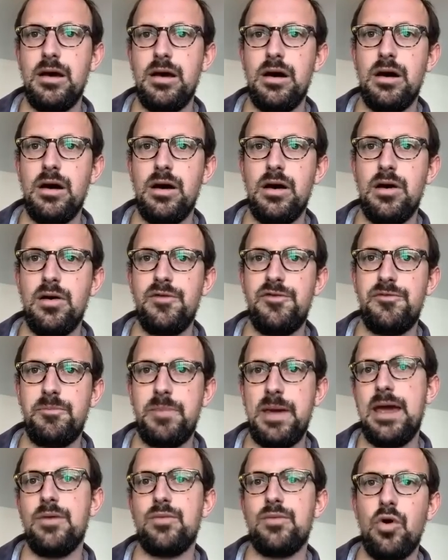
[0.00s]
of
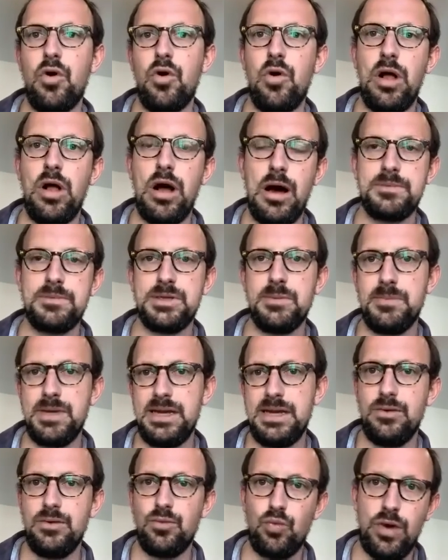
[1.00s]
payroll up to
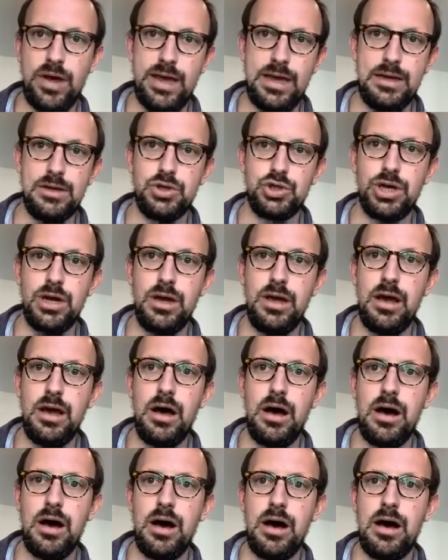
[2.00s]
median wage,
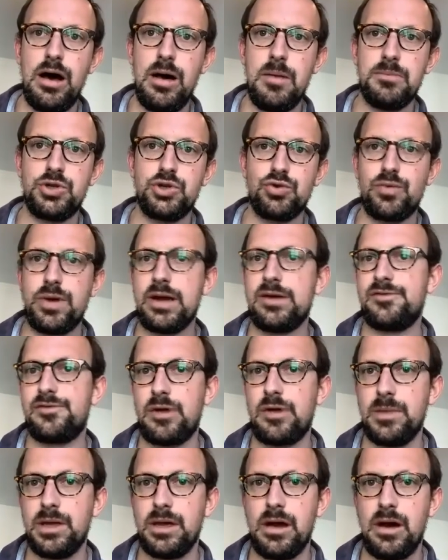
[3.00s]
direct
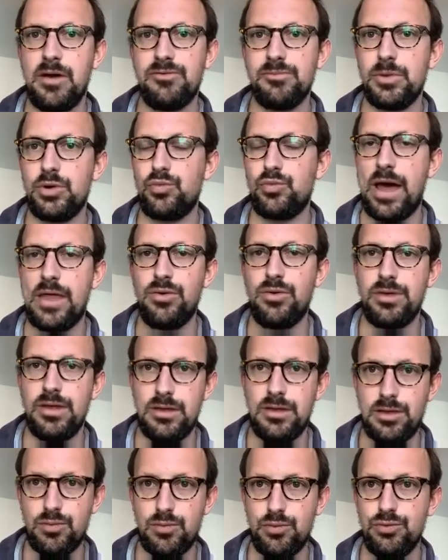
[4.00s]
from the government rather than
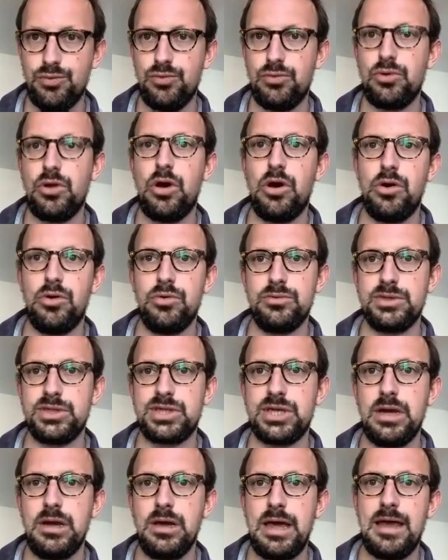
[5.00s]
through
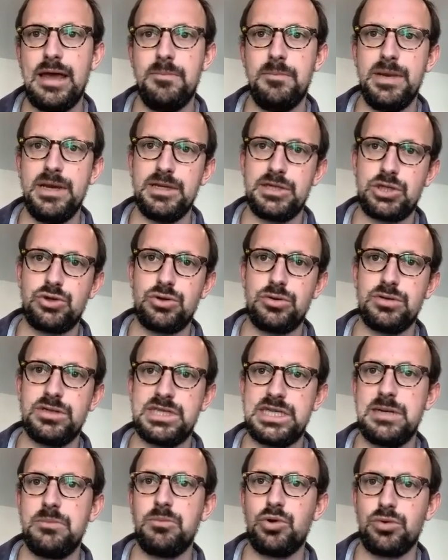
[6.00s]
loans, administered
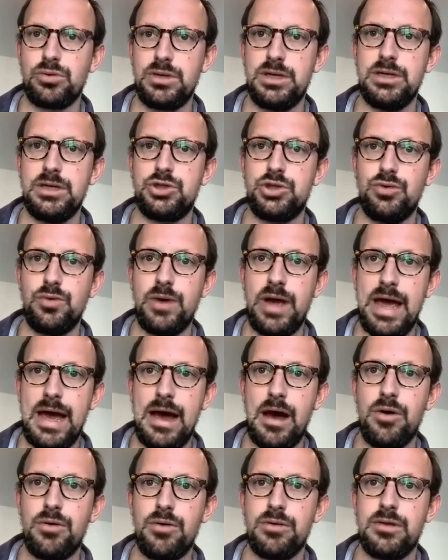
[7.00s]
similarly to
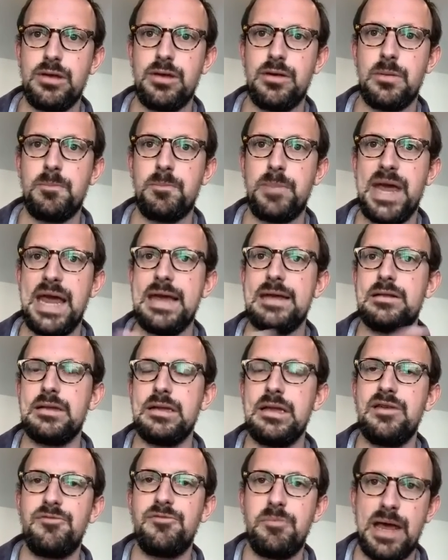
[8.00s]
how the paid
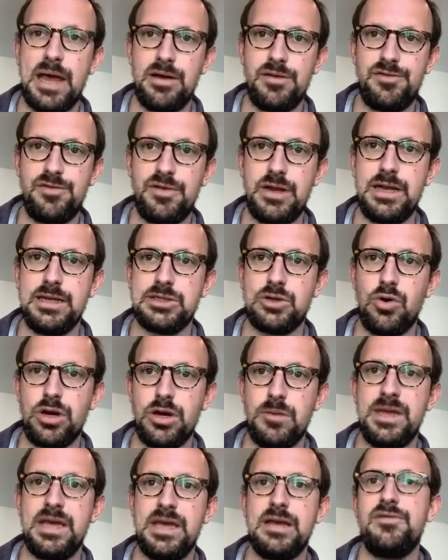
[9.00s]
leave benefit is going
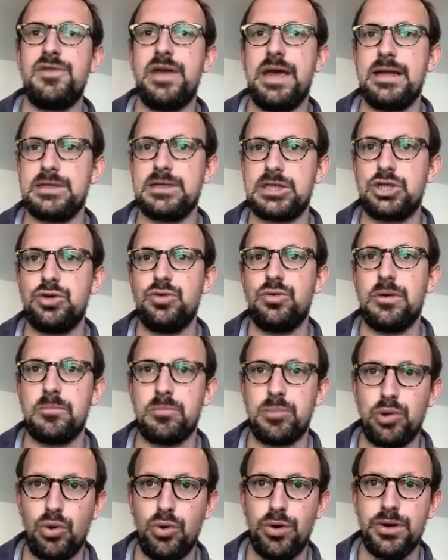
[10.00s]
to be advanced to
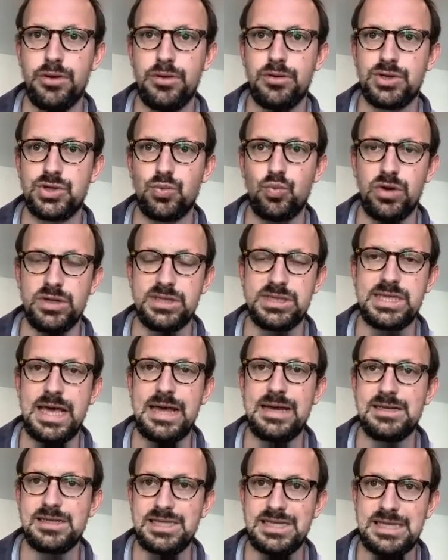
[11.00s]
employers once
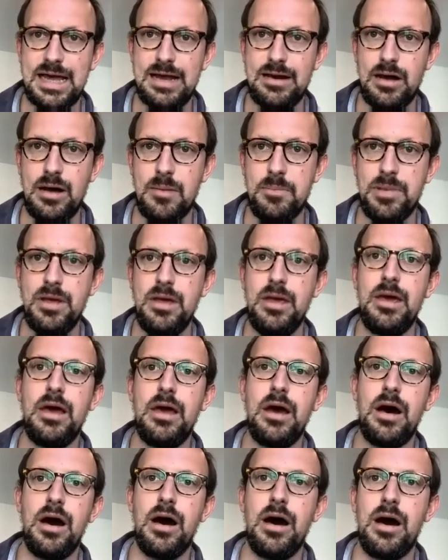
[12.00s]
that is set up.
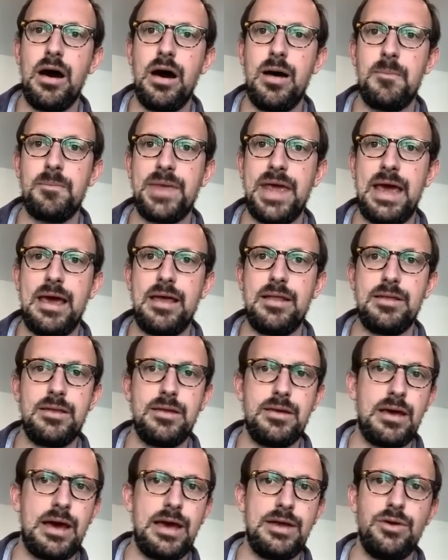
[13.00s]
And
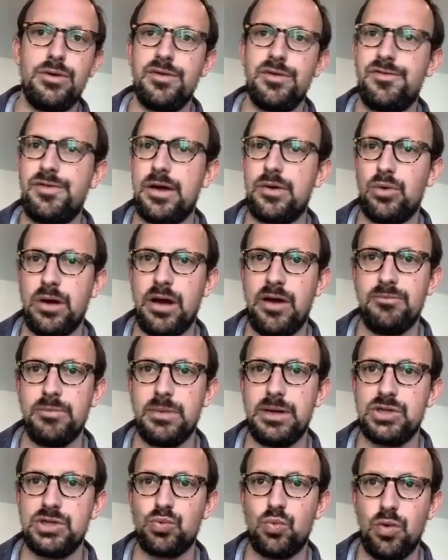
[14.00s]
I know the federal
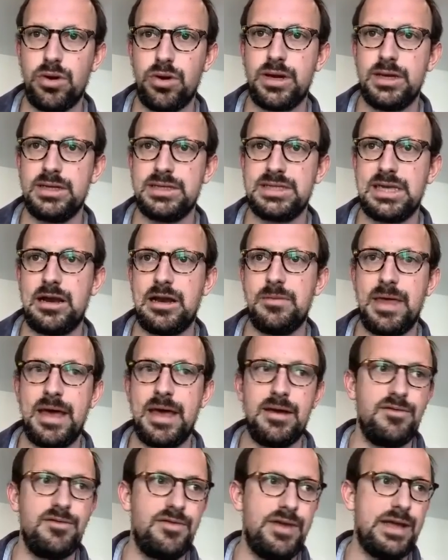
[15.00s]
government is working to set up
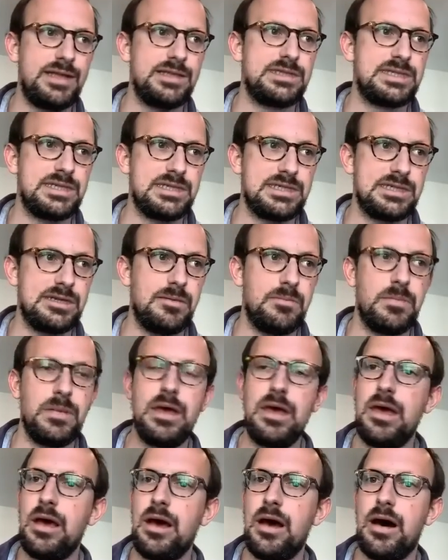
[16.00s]
that advanced system
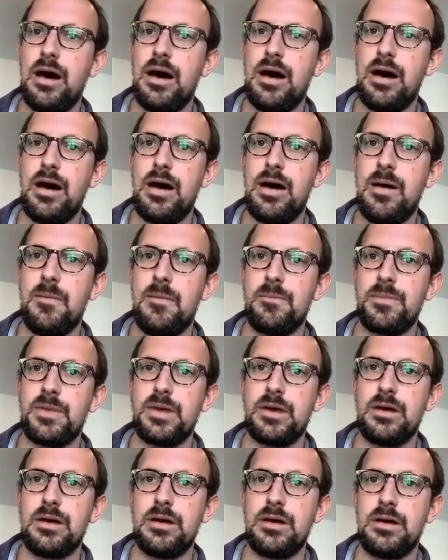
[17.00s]
over
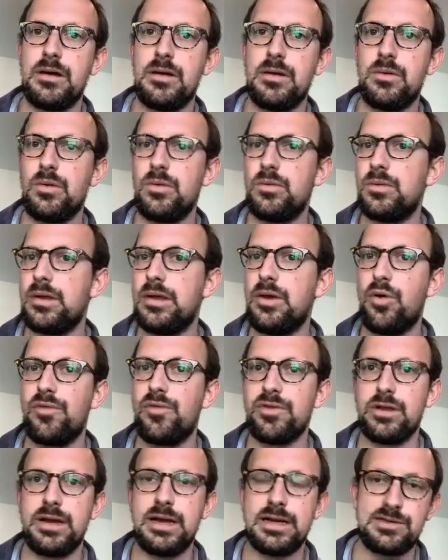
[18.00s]

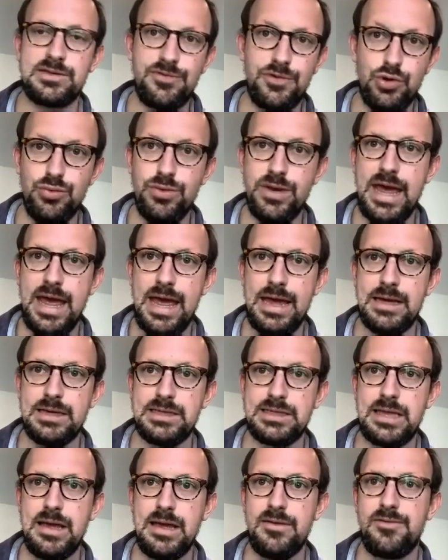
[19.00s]
the next few
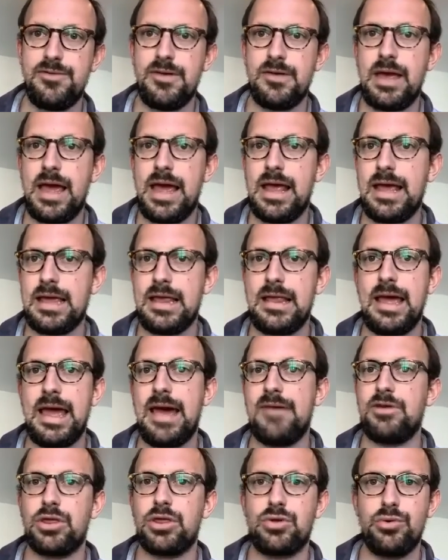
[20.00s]
days. They
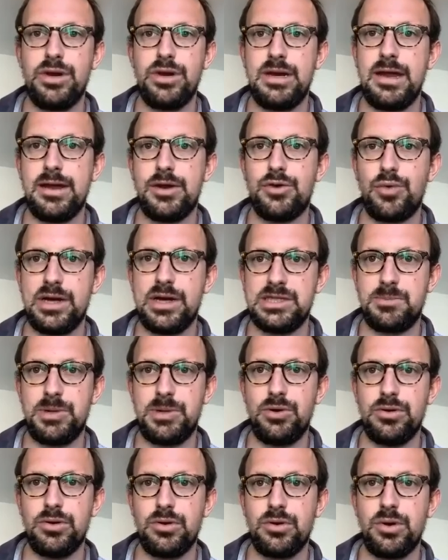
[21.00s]
have a 30-day grace
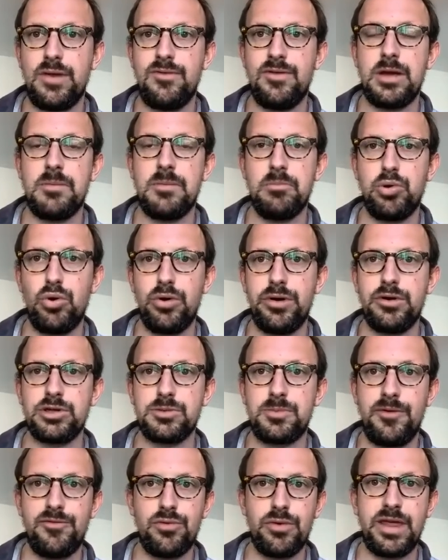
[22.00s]
period they're giving employers
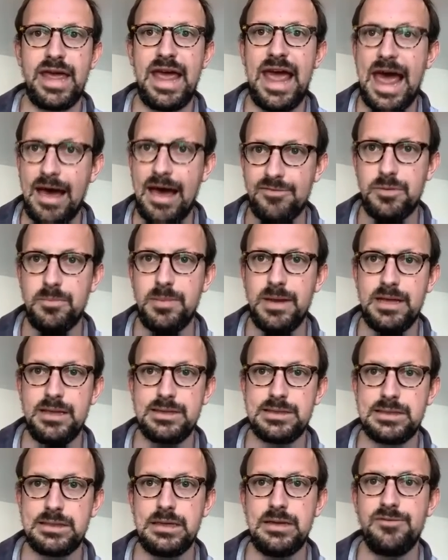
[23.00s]
before they have to pay
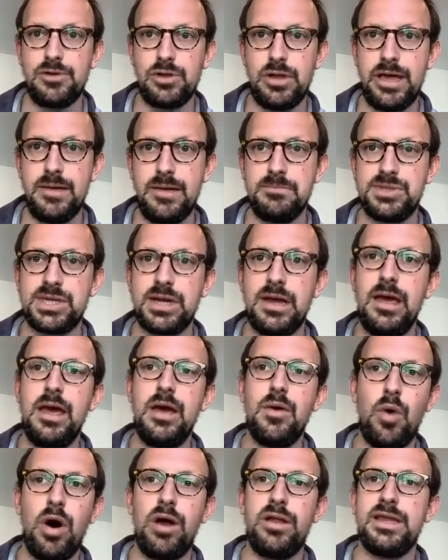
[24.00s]
these leave claims
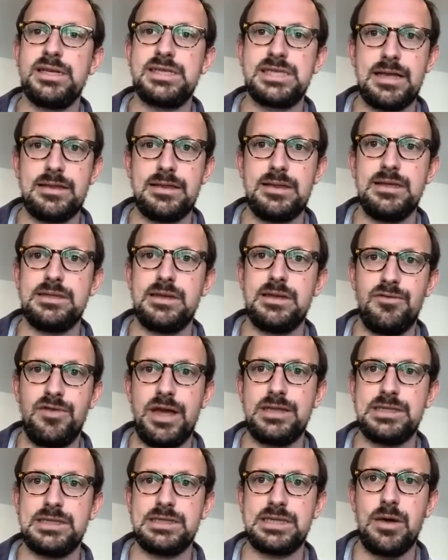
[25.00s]
while they set these
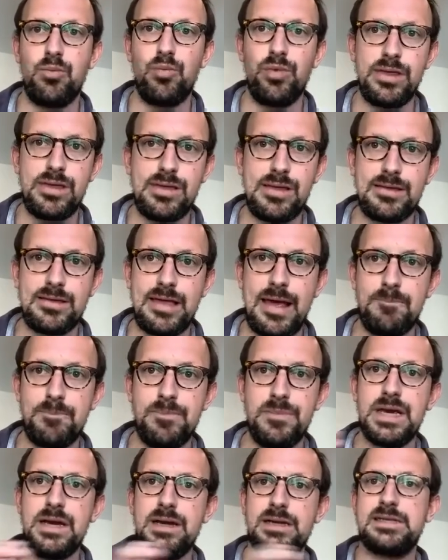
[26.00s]
advances up. We think that
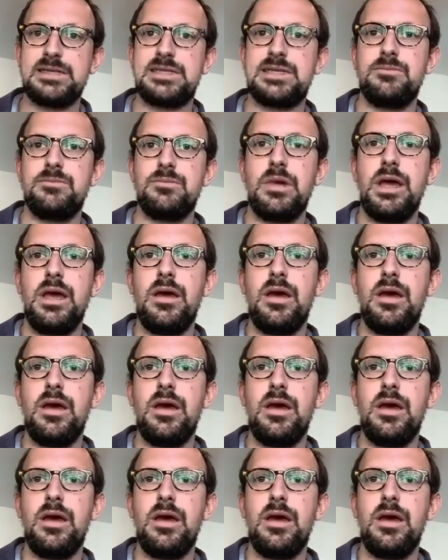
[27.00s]
system,